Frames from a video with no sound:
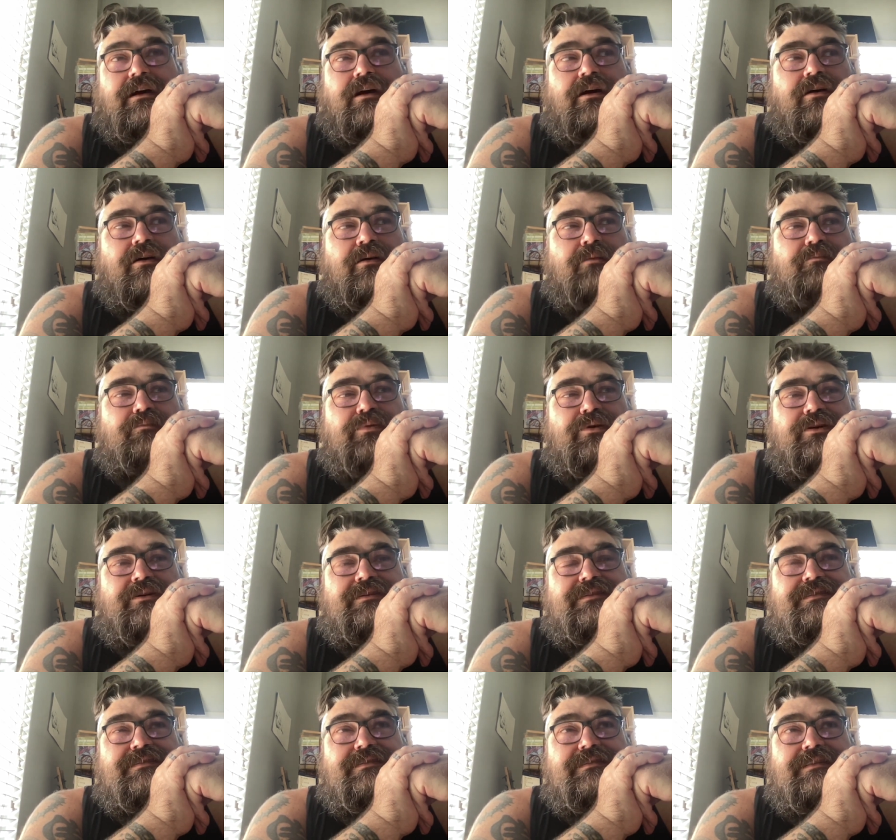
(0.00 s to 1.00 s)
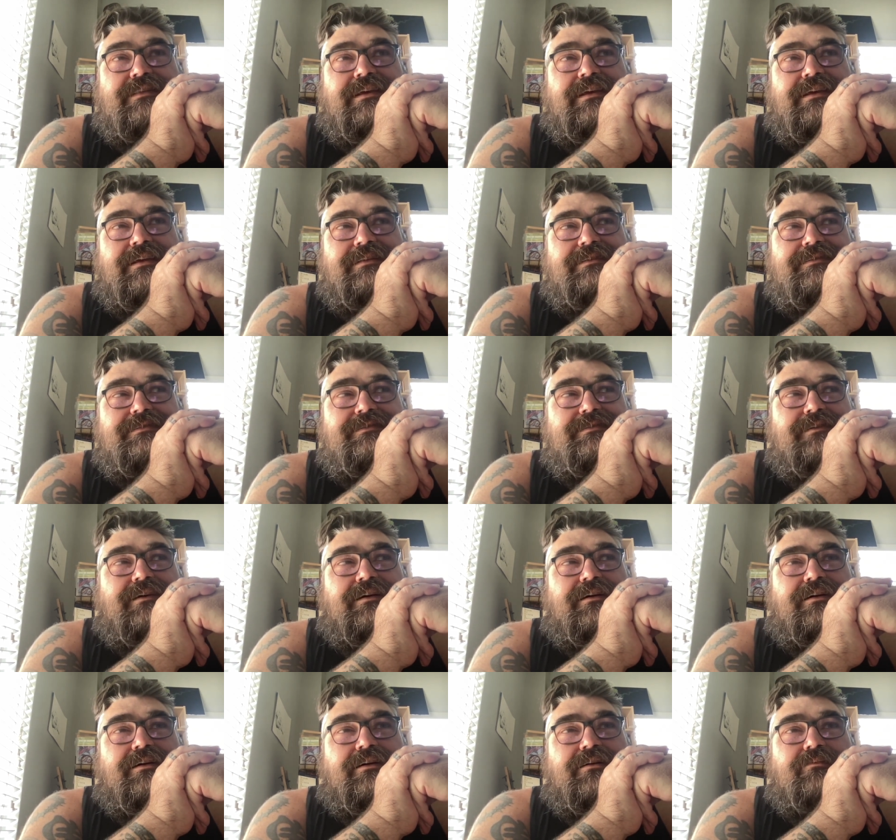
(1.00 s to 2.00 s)
are books that
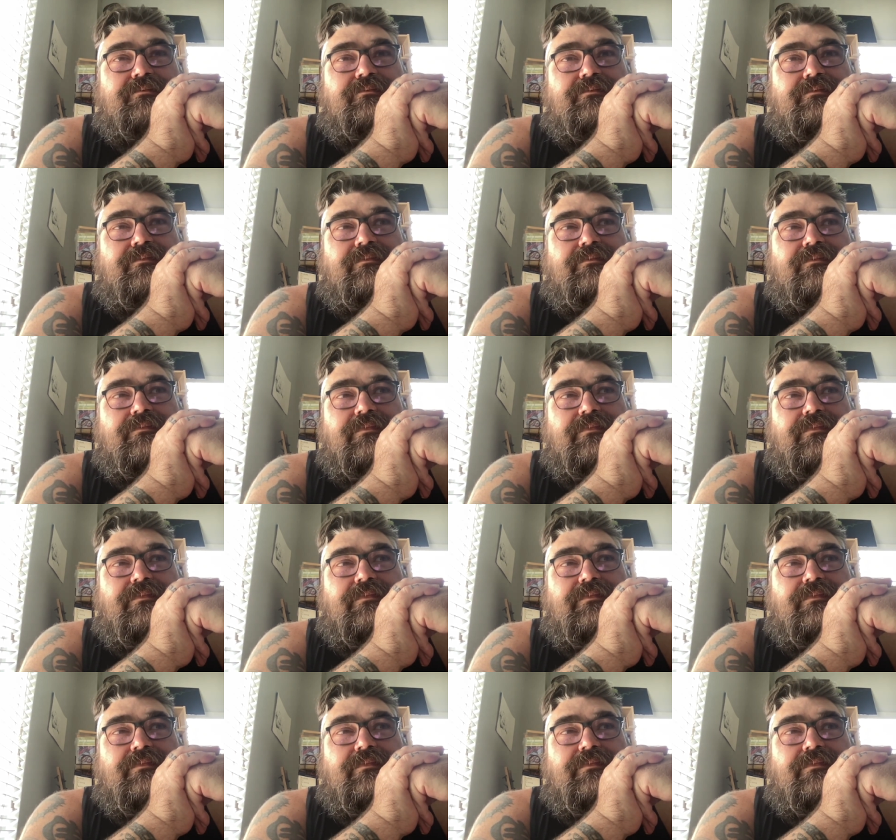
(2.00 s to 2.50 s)
um